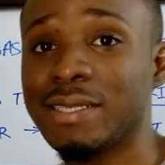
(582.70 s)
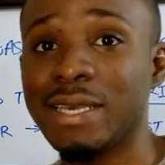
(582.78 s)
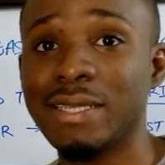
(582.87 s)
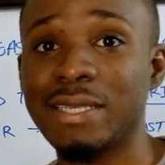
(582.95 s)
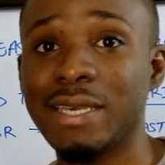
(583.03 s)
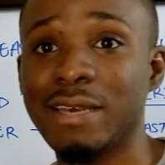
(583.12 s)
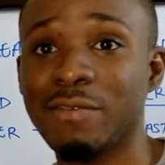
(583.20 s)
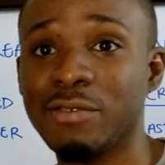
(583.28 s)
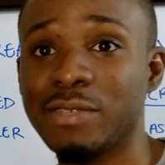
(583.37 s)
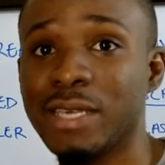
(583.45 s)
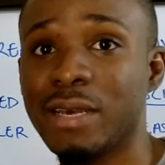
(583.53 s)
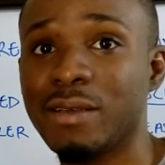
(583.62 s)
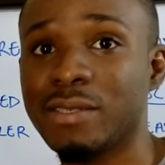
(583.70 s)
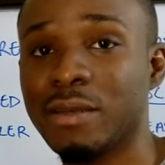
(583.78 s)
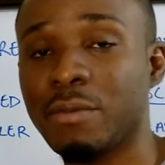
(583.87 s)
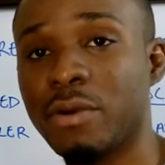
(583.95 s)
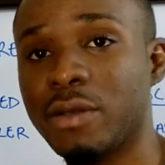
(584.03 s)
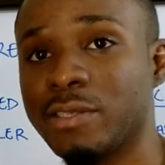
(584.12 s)
take a few seconds or
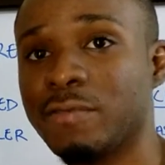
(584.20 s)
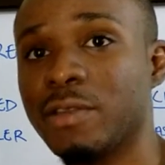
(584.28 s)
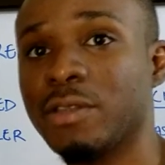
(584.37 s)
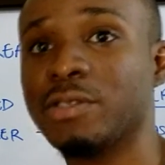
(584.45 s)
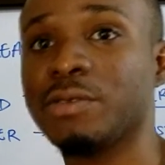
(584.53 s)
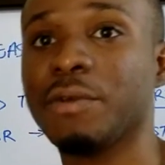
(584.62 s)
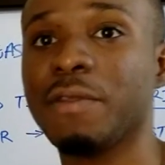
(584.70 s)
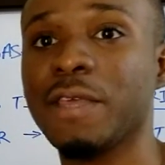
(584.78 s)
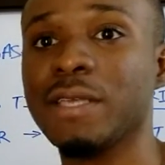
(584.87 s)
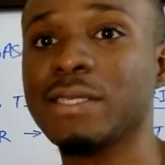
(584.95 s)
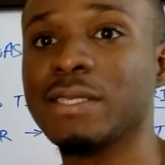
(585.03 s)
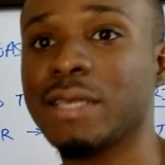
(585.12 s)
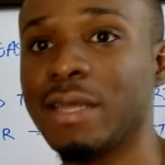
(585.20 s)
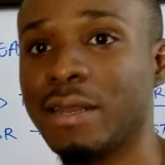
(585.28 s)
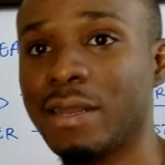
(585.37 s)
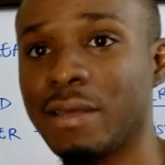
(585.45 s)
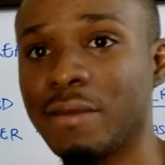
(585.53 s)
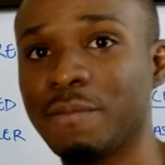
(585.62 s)
pause the video to read this, and
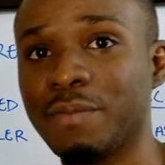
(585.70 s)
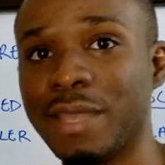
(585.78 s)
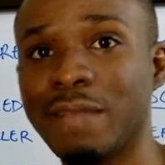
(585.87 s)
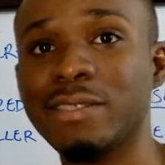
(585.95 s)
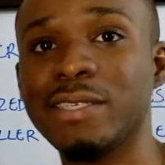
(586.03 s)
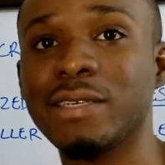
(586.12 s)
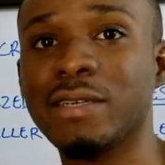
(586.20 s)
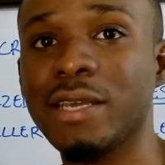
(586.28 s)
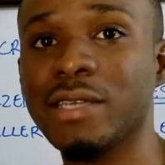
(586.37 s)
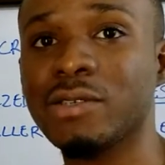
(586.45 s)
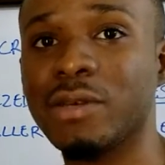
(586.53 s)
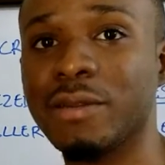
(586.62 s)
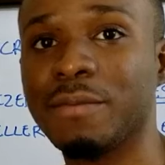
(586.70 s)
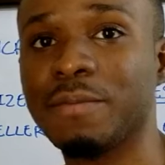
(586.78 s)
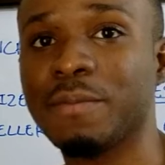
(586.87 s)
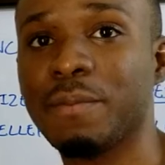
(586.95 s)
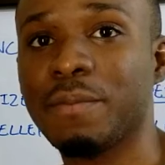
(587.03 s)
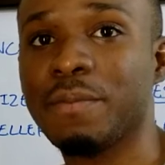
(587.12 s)
I'll see you in the next one.
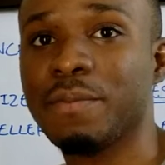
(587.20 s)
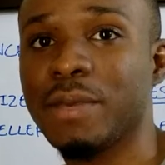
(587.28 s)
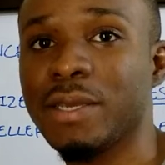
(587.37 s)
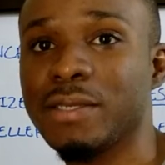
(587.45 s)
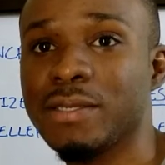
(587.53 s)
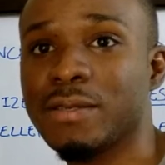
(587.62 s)
Peace.